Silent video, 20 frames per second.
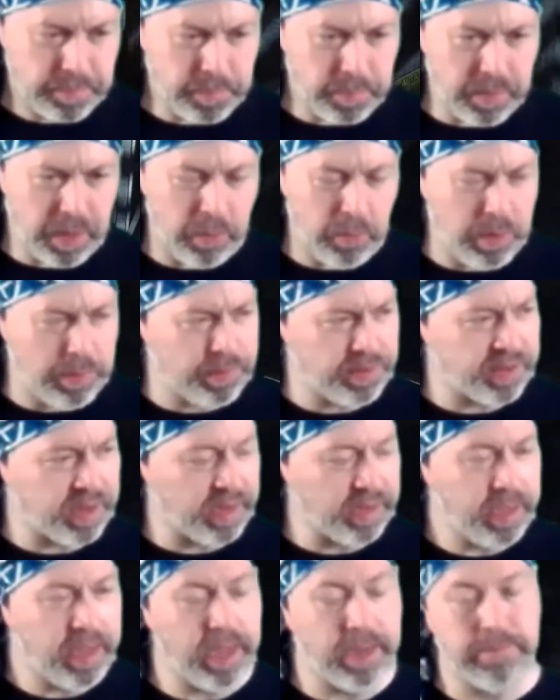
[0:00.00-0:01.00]
Where was I?
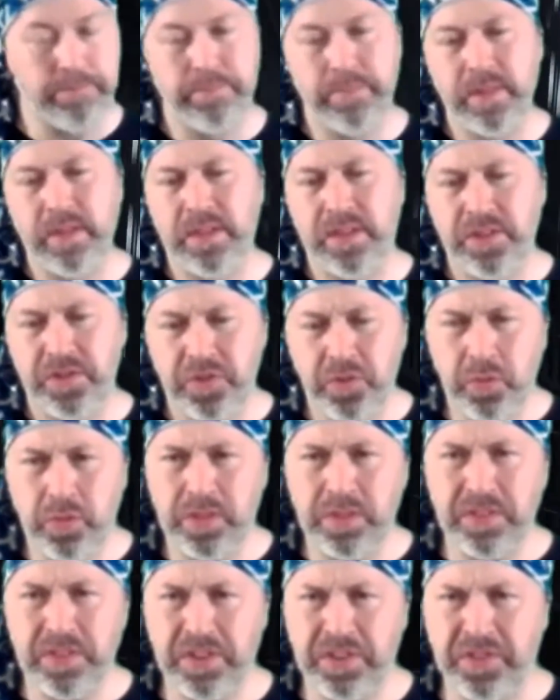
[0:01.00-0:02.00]
So
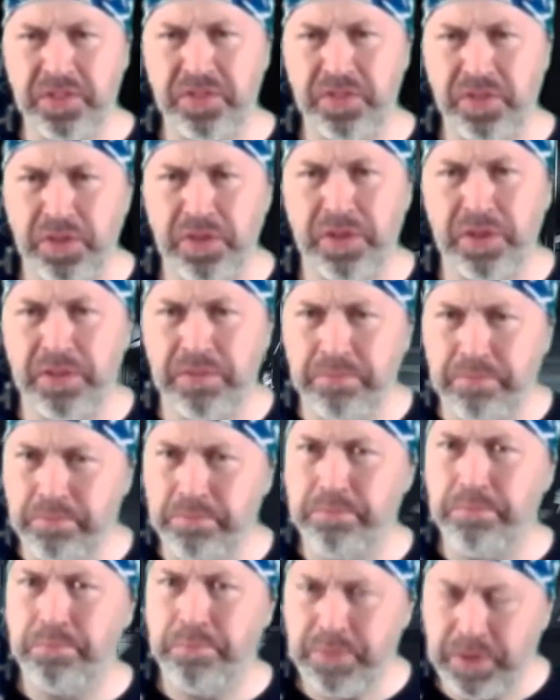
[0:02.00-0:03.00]
there's a certain,
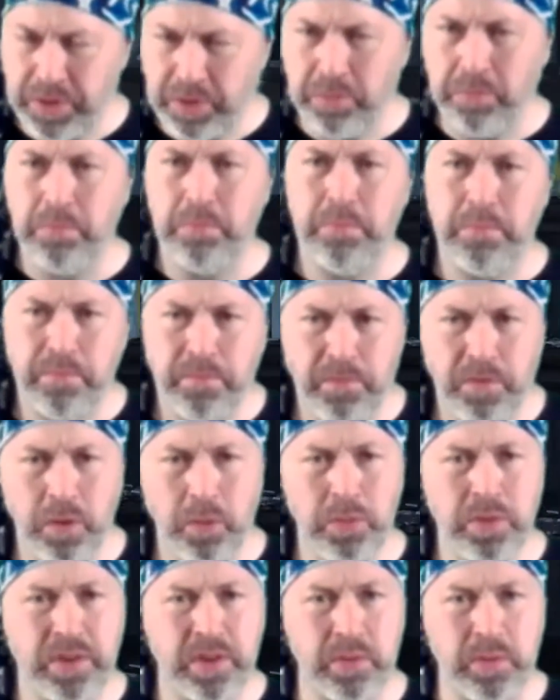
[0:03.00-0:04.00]
you know,
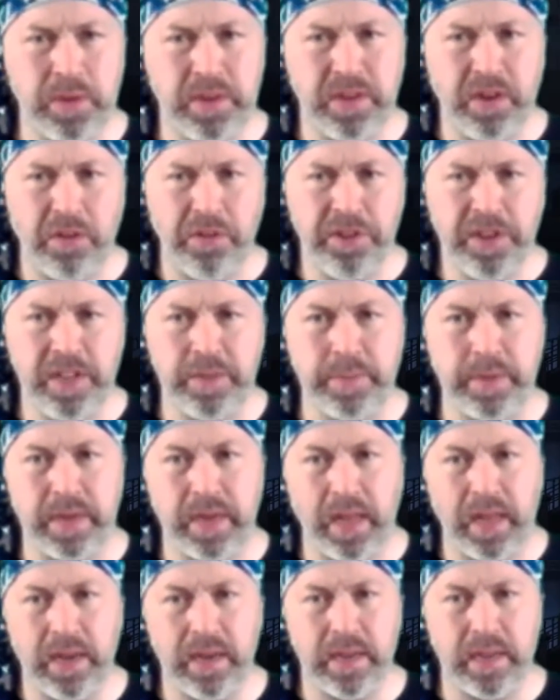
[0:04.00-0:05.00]
flow to his argument,
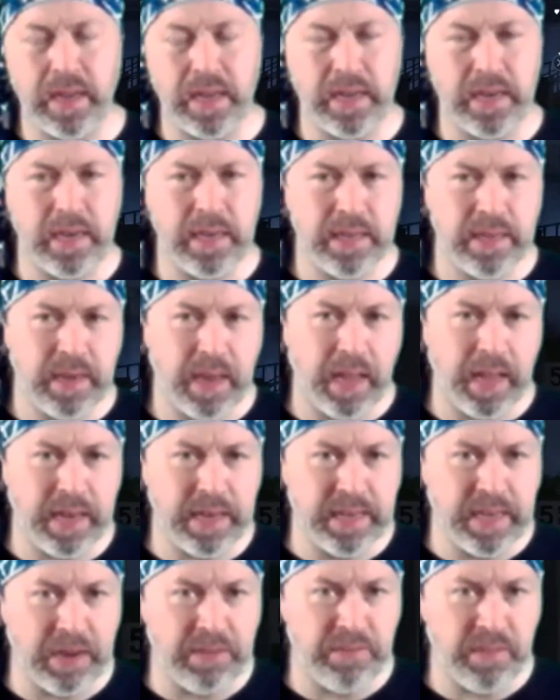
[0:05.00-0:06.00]
and I
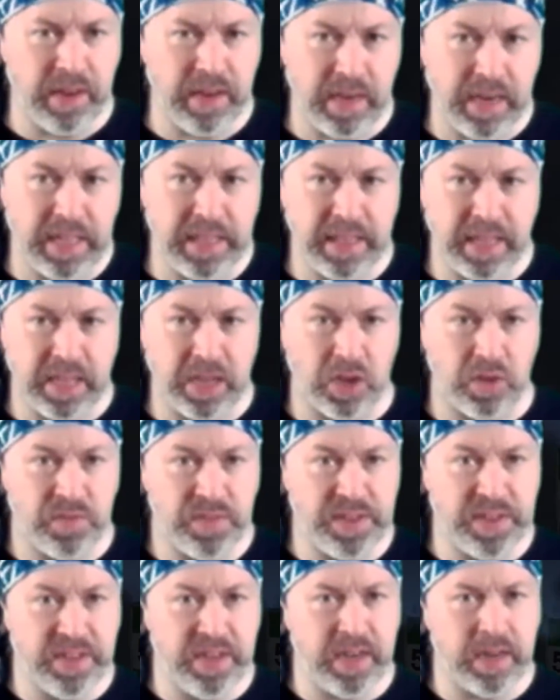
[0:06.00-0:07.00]
definitely like the cut of
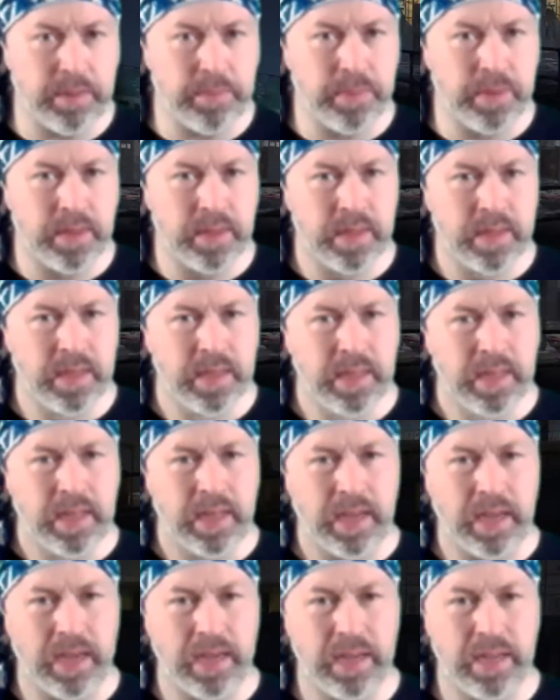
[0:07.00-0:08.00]
his jib.
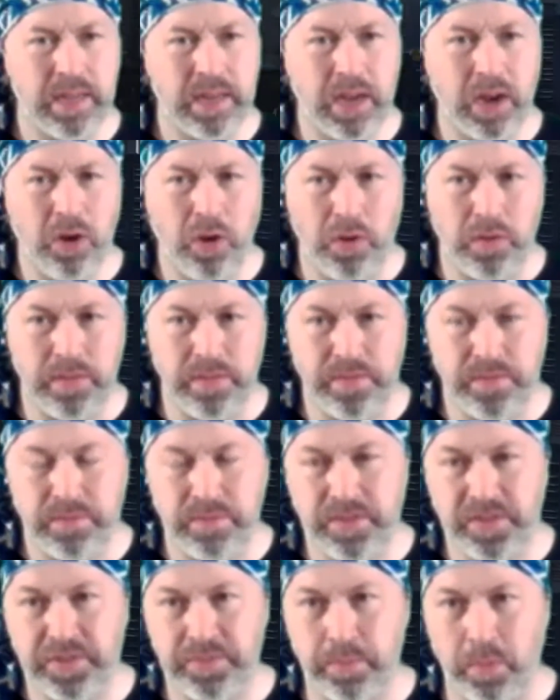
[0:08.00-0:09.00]
And a lot of
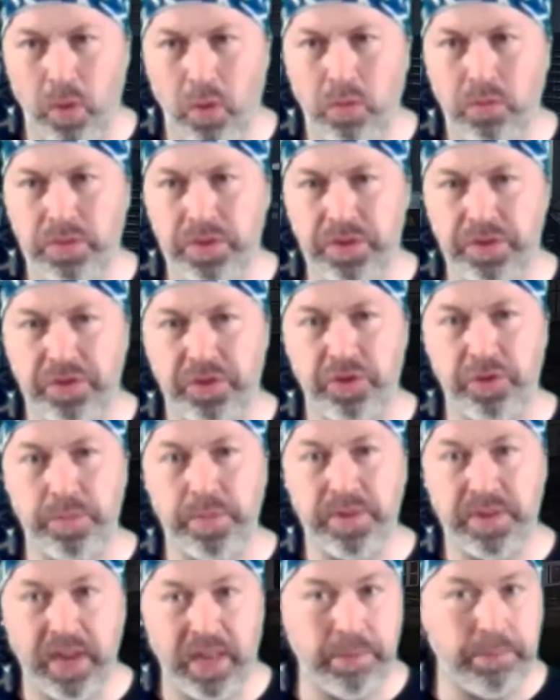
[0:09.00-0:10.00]
small
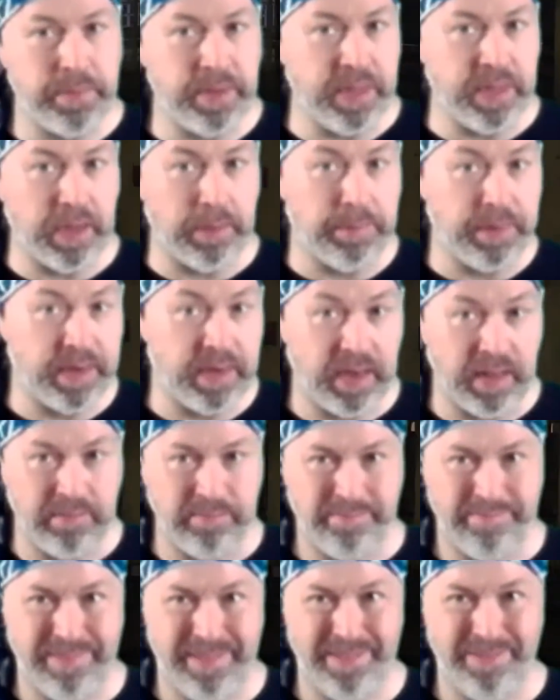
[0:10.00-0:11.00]
YouTubers like me, I mean,
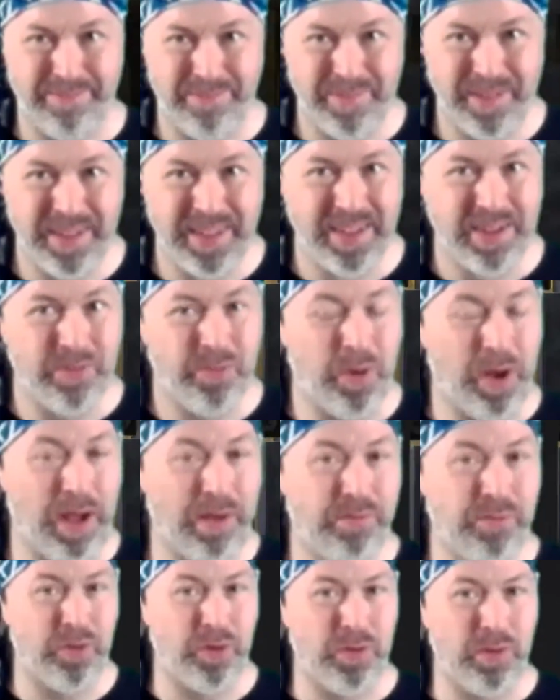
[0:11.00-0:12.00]
well,
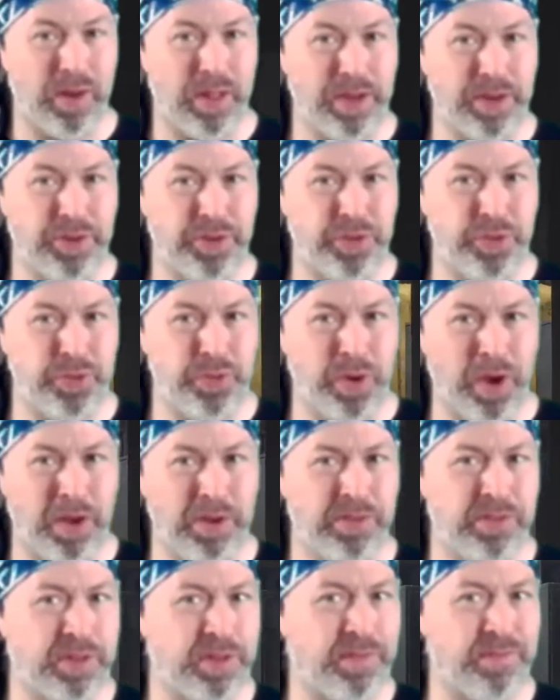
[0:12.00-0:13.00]
I've like
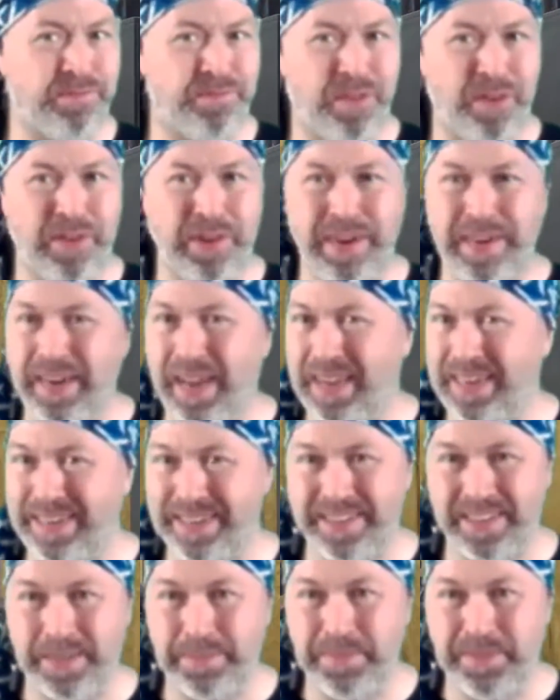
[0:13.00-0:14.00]
239
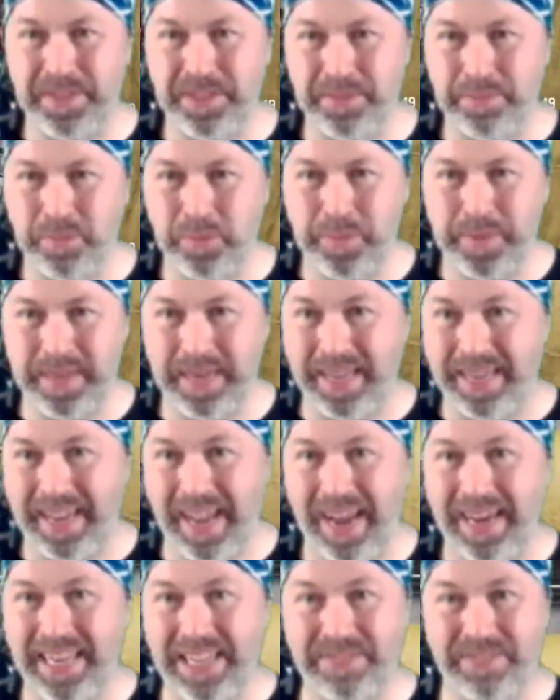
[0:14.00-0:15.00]
subs at the moment. I
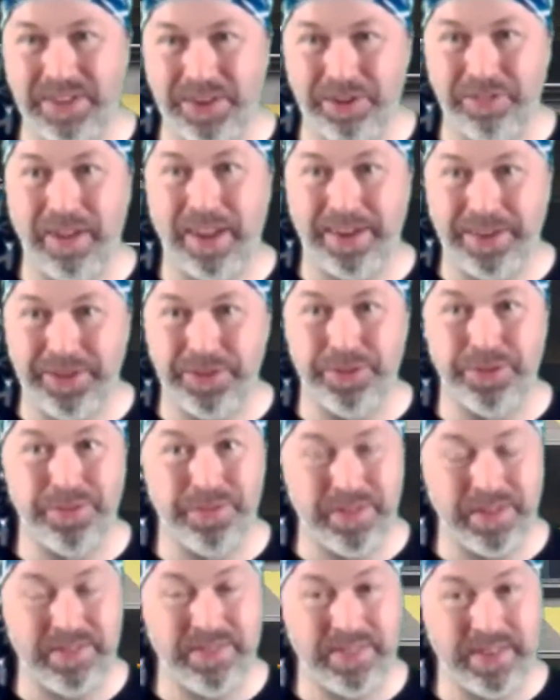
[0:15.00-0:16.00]
can't even crack
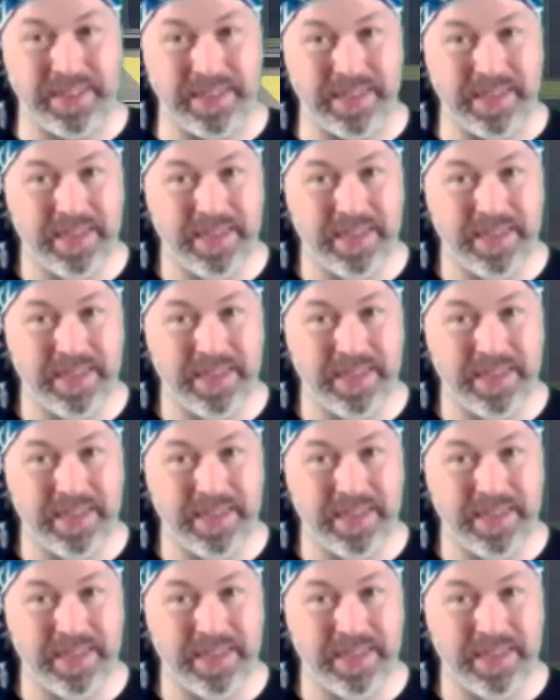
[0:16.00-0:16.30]
250.